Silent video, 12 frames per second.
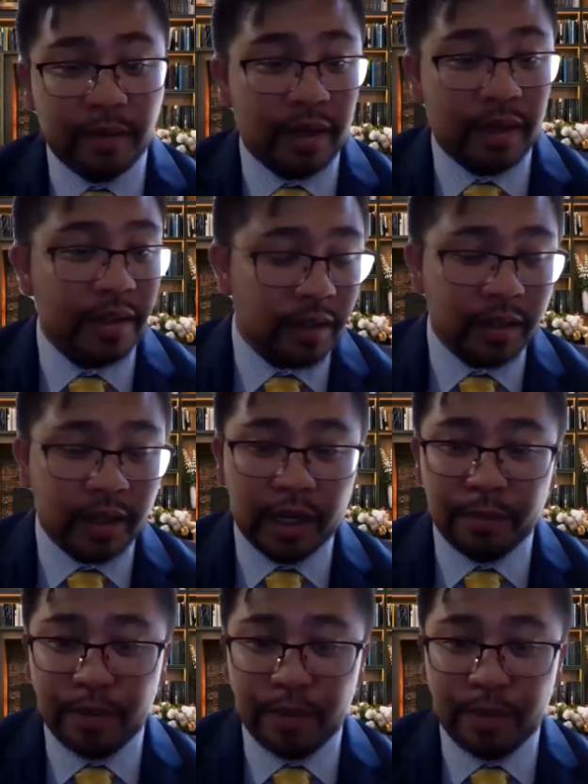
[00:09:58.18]
Well,
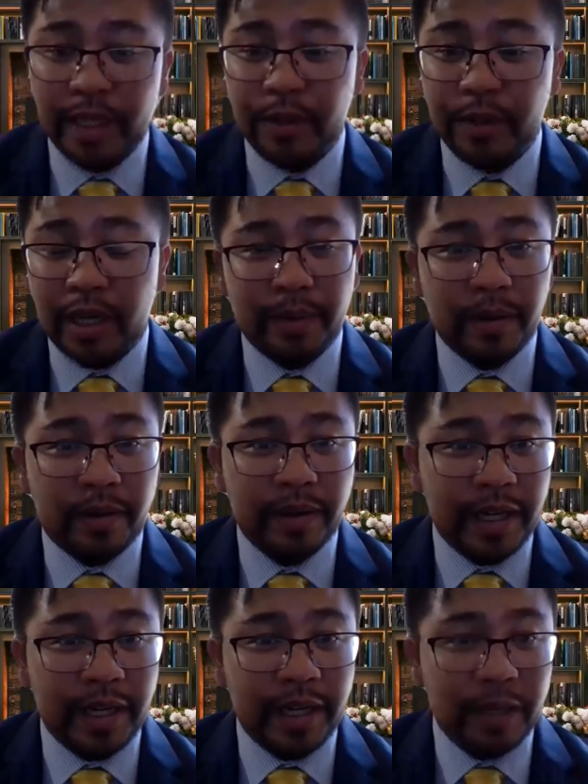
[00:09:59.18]
I appreciate you coming
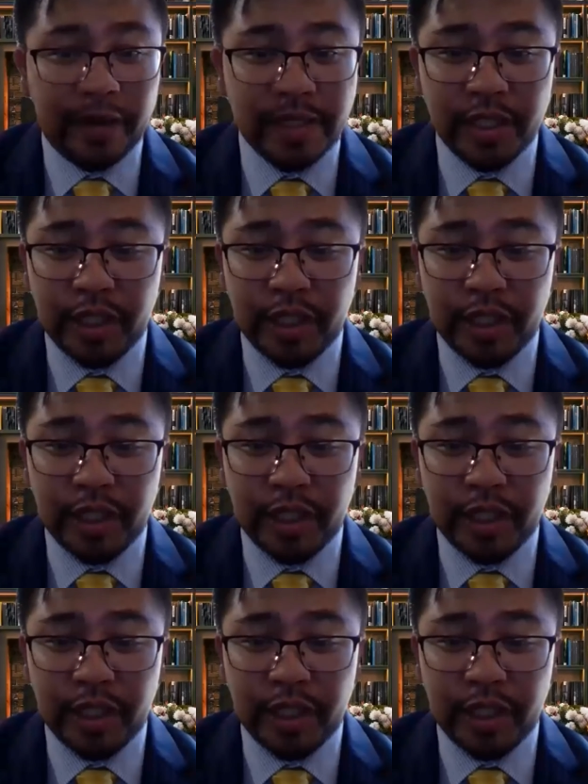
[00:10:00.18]
on anyway, just to